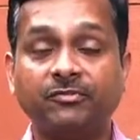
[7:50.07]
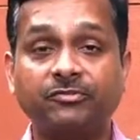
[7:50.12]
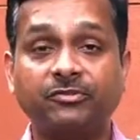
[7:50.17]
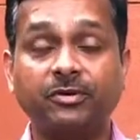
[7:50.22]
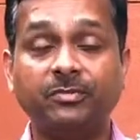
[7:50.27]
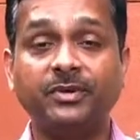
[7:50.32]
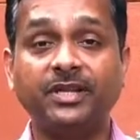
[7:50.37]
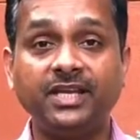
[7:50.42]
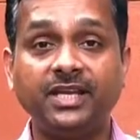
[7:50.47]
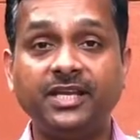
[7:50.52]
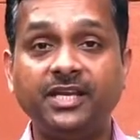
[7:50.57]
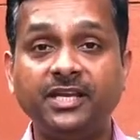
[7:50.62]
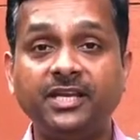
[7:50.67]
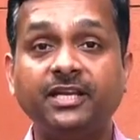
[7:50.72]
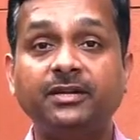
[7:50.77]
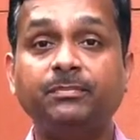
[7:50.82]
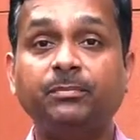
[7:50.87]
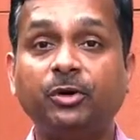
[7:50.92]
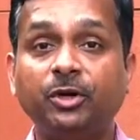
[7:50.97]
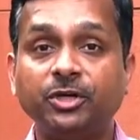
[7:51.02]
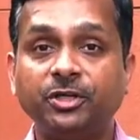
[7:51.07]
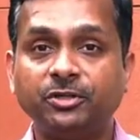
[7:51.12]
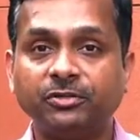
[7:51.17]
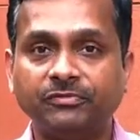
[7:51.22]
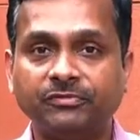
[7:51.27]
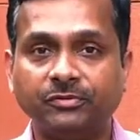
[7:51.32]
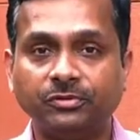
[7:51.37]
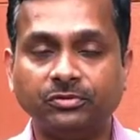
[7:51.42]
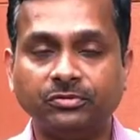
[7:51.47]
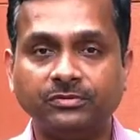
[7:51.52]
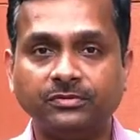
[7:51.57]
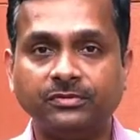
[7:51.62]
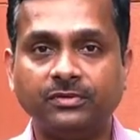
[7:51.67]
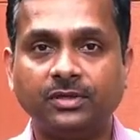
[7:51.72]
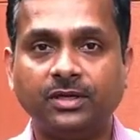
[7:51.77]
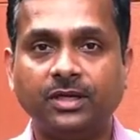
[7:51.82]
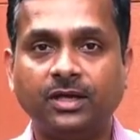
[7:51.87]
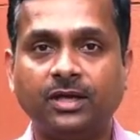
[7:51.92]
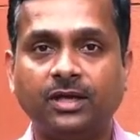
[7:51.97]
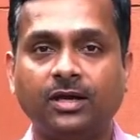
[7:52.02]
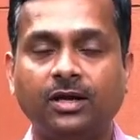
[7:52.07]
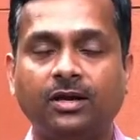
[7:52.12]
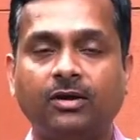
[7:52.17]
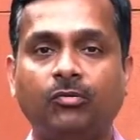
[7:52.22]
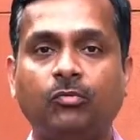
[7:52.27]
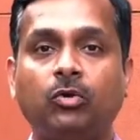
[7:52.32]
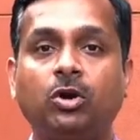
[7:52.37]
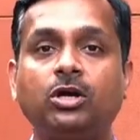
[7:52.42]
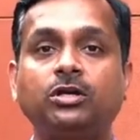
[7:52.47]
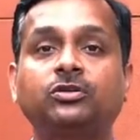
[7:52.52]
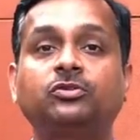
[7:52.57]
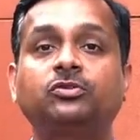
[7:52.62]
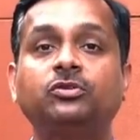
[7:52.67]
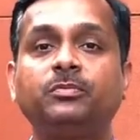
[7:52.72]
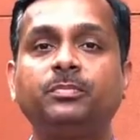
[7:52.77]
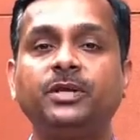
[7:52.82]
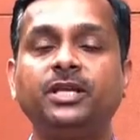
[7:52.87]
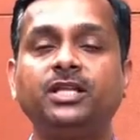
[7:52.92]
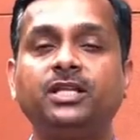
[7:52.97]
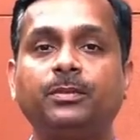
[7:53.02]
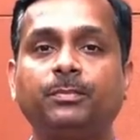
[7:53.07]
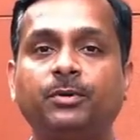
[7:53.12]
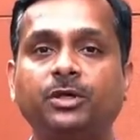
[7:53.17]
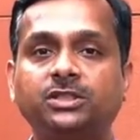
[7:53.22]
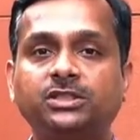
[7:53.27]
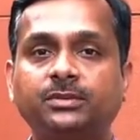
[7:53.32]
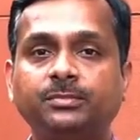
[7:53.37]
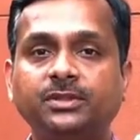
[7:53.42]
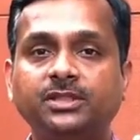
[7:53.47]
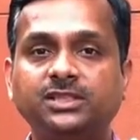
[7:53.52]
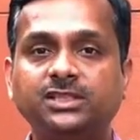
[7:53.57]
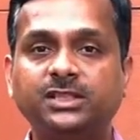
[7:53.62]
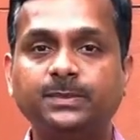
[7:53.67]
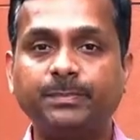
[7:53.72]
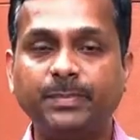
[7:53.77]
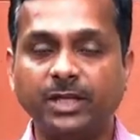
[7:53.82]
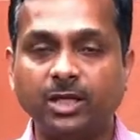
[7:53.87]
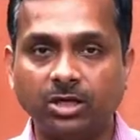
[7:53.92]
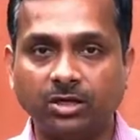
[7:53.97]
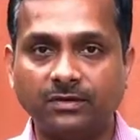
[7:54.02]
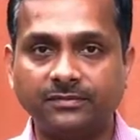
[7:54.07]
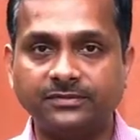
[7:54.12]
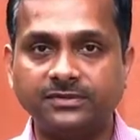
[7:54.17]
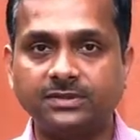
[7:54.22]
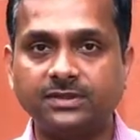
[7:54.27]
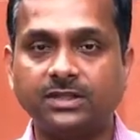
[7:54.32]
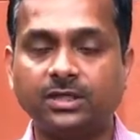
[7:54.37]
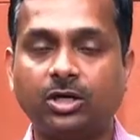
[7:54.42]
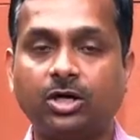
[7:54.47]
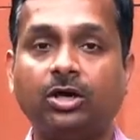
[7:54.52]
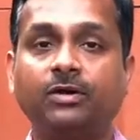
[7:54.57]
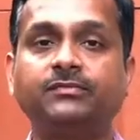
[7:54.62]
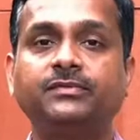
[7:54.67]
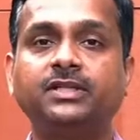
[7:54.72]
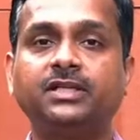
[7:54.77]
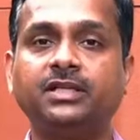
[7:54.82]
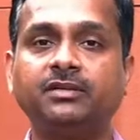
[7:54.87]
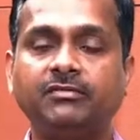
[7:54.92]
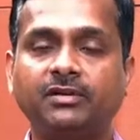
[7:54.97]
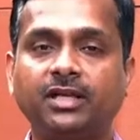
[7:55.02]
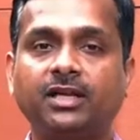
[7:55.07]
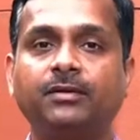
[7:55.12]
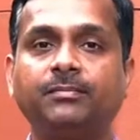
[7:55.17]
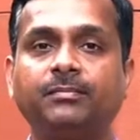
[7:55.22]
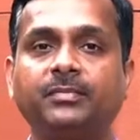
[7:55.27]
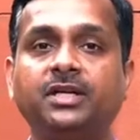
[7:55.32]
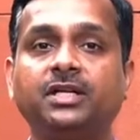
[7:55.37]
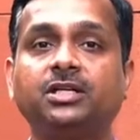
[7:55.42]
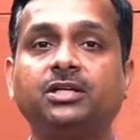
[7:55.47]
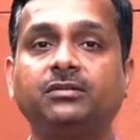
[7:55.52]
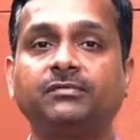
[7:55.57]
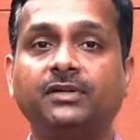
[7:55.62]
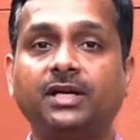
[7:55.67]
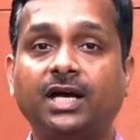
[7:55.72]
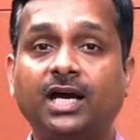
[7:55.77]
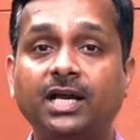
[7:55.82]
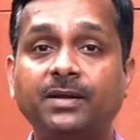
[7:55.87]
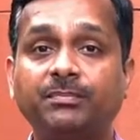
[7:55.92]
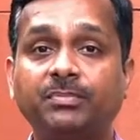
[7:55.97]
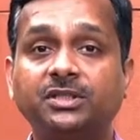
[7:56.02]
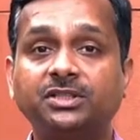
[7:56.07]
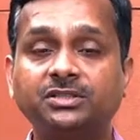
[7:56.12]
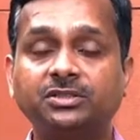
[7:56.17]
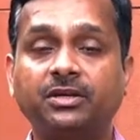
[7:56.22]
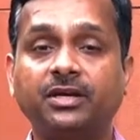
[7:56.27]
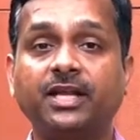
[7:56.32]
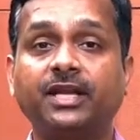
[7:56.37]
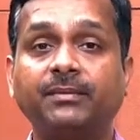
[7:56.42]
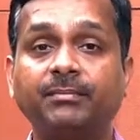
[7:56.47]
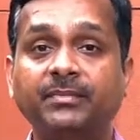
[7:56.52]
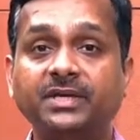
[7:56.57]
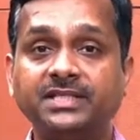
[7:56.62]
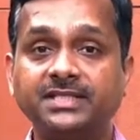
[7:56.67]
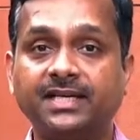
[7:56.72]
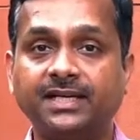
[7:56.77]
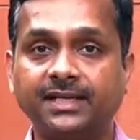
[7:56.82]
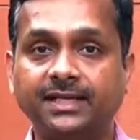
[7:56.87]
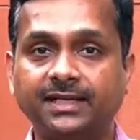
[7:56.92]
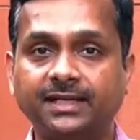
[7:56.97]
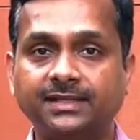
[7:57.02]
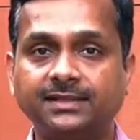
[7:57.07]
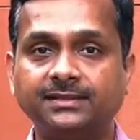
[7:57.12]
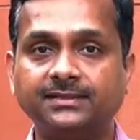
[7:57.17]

From an Indian point of view, what could be the possible spin-offs of the development of a hypersonic missile?